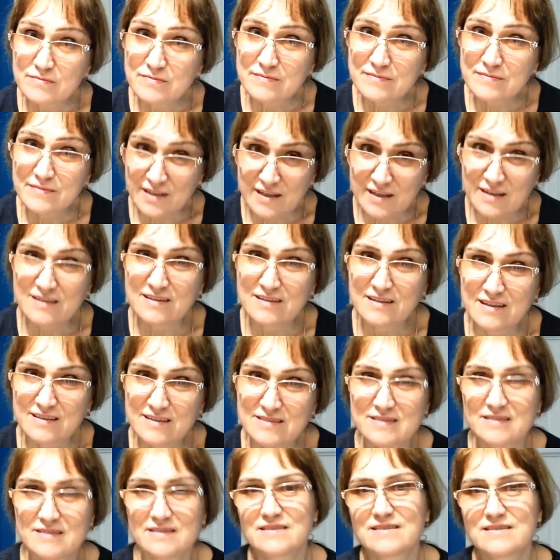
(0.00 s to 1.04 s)

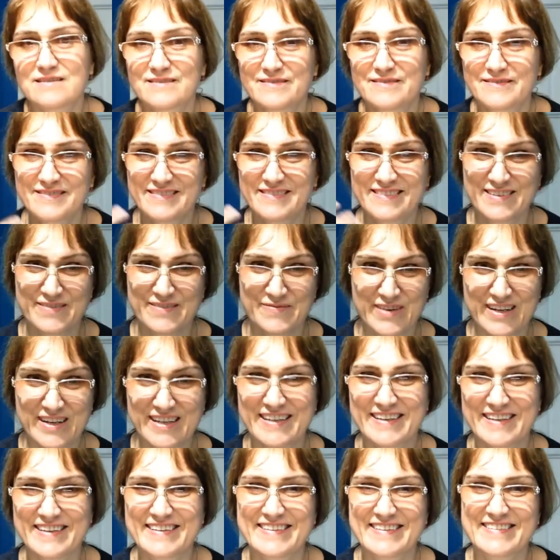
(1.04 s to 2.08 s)
recognize it in
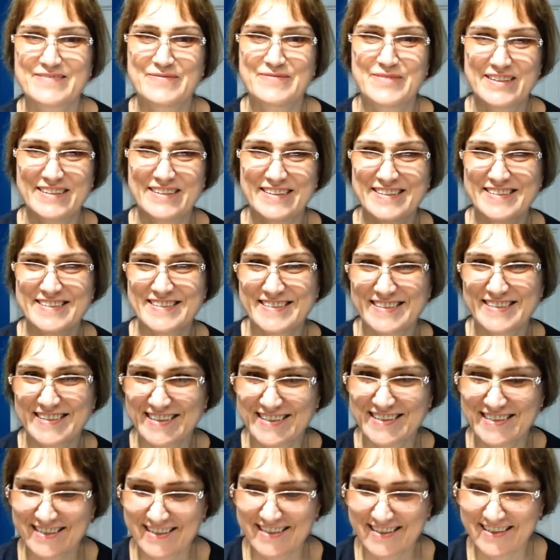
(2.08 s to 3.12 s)
my
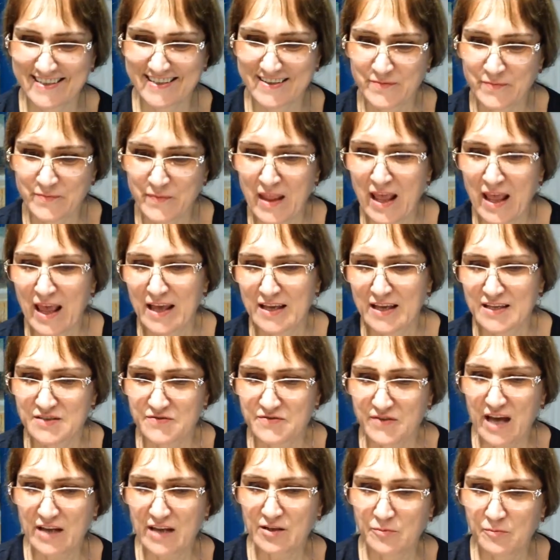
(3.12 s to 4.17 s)
pronunciation.
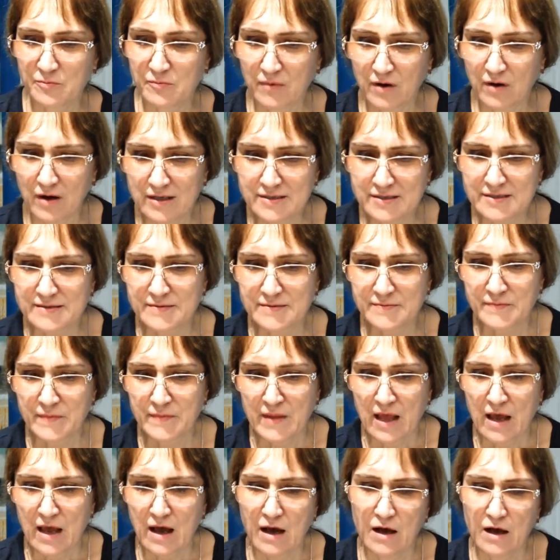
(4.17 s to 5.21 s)
Sphagnum moss,
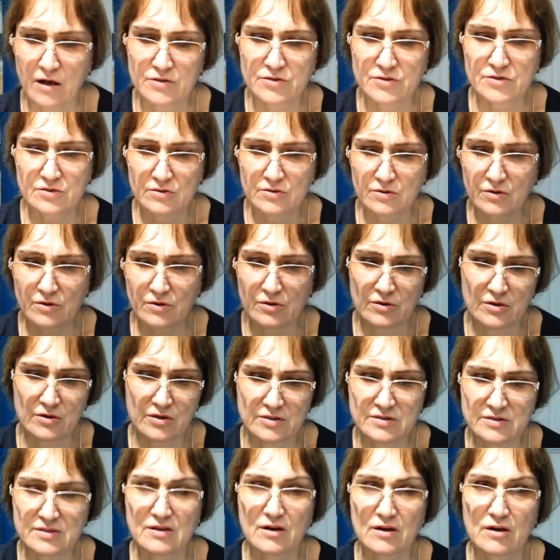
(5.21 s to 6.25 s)

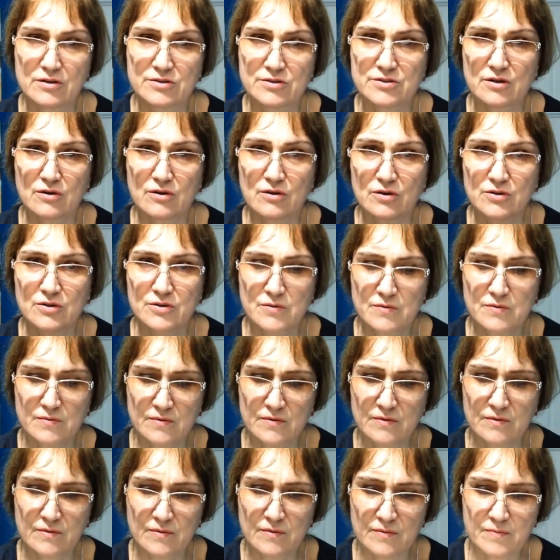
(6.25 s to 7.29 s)
it's also called
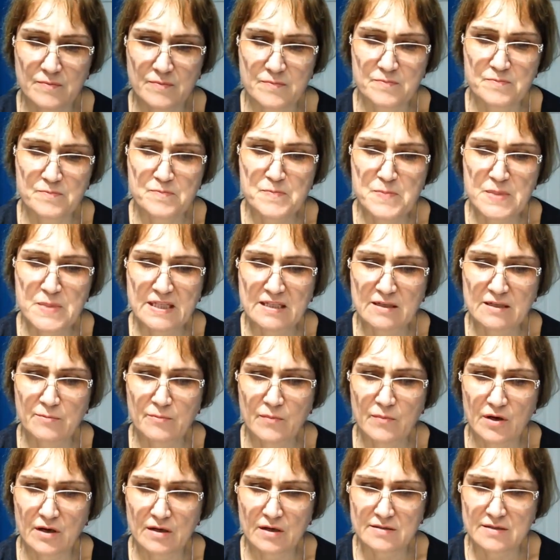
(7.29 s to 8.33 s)
peat
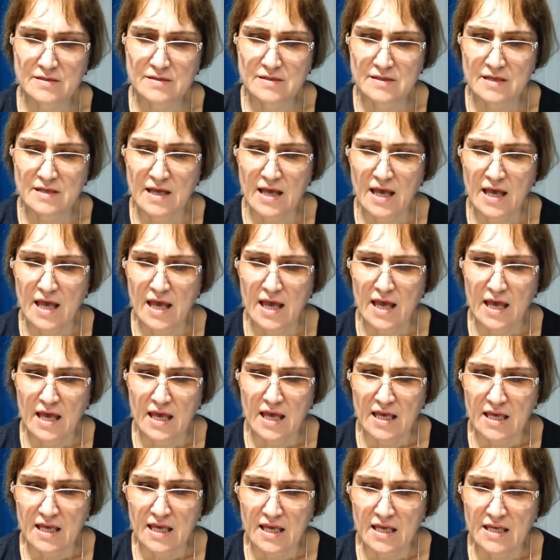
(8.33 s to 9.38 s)
moss,
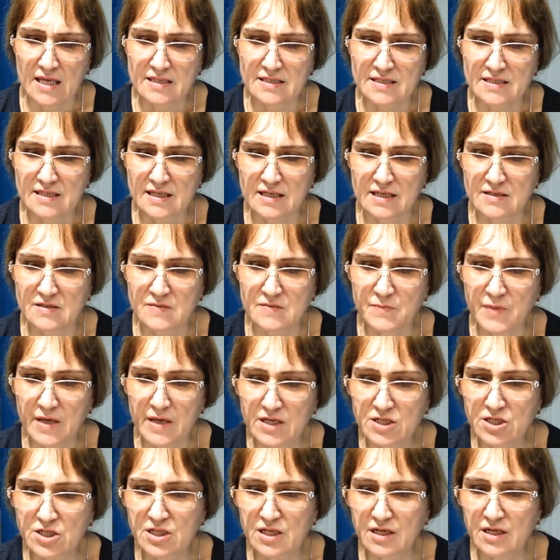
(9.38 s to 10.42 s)
is
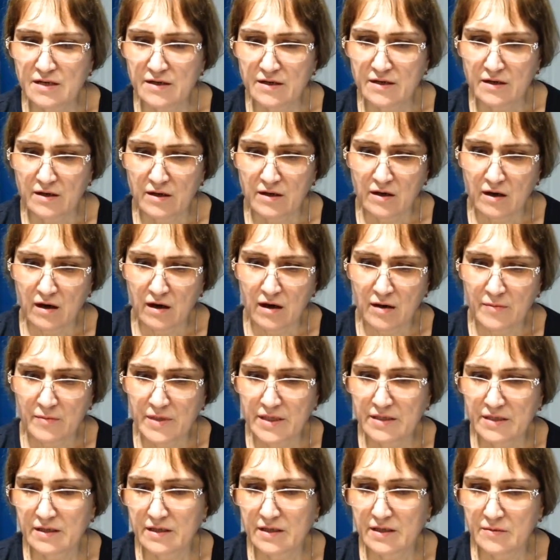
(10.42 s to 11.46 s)
especially
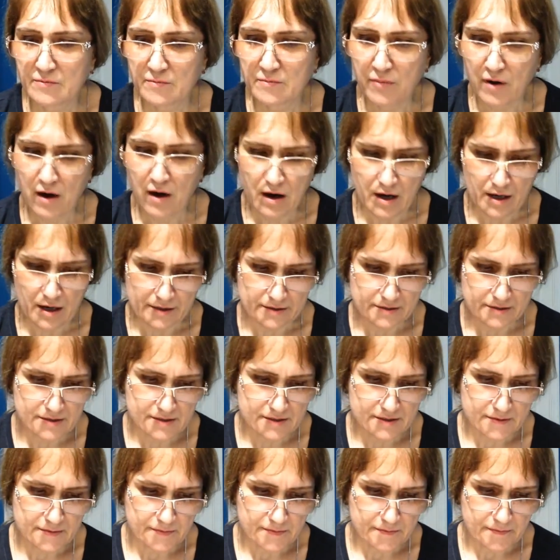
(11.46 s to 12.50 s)
common in bogs.